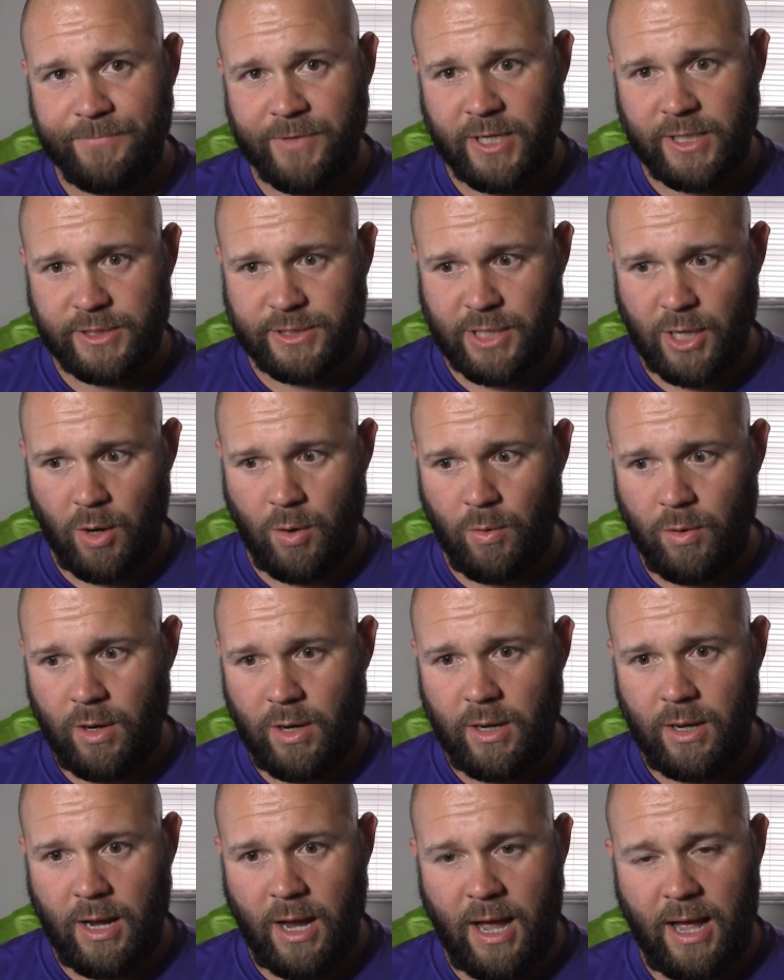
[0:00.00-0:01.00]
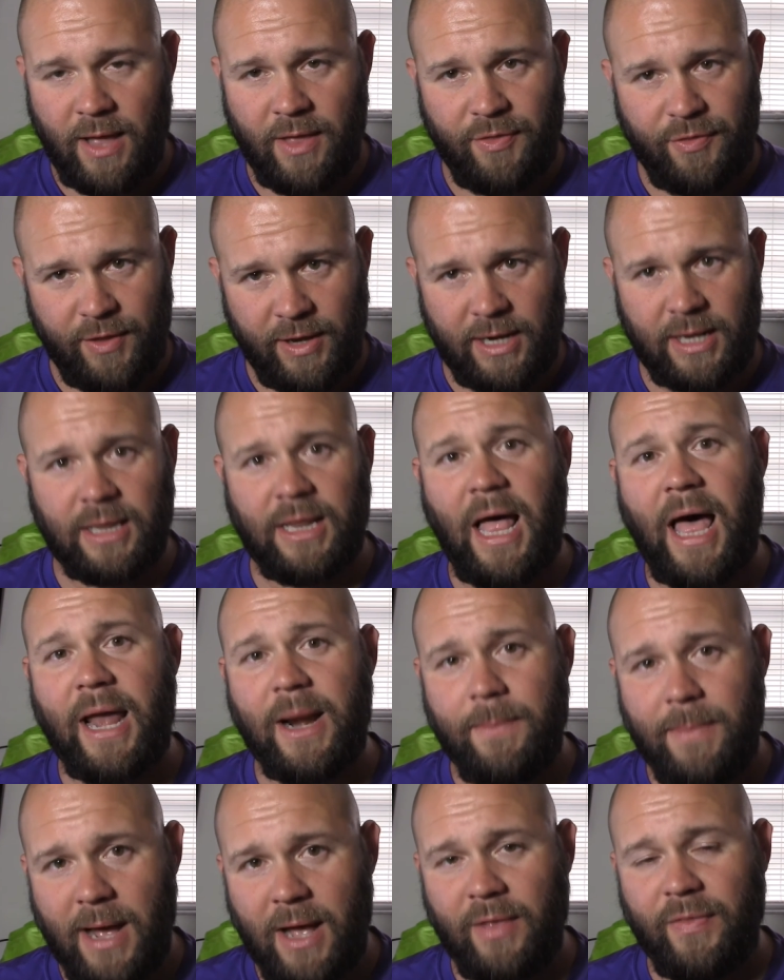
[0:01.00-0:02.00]
So think a lot
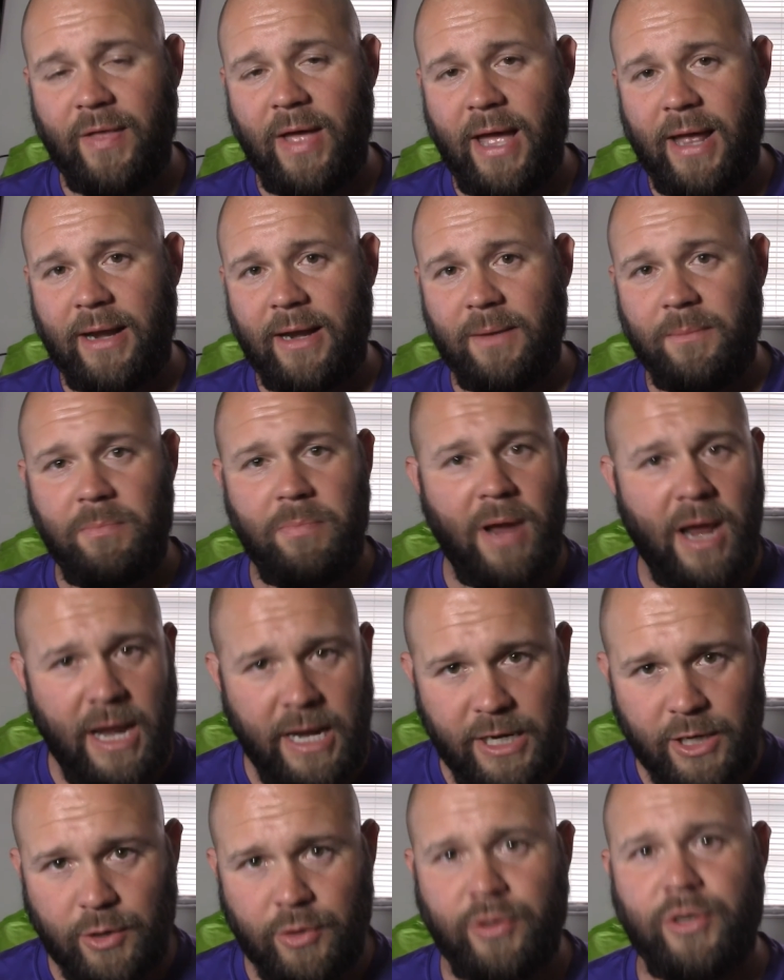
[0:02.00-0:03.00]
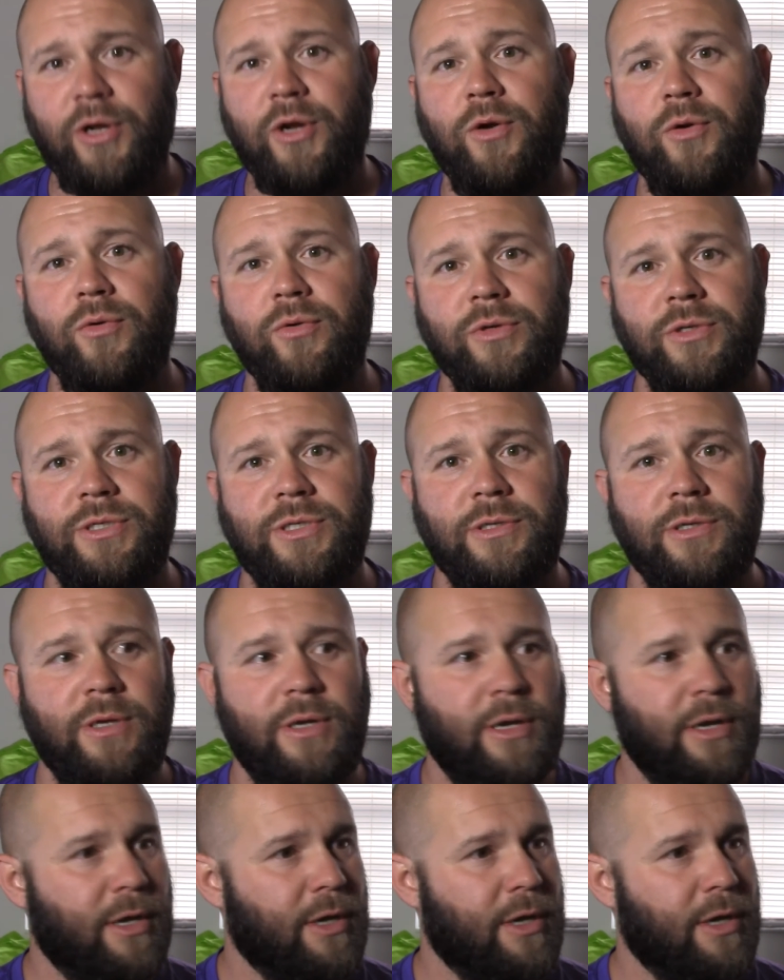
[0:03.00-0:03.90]
about that. Pay your dues.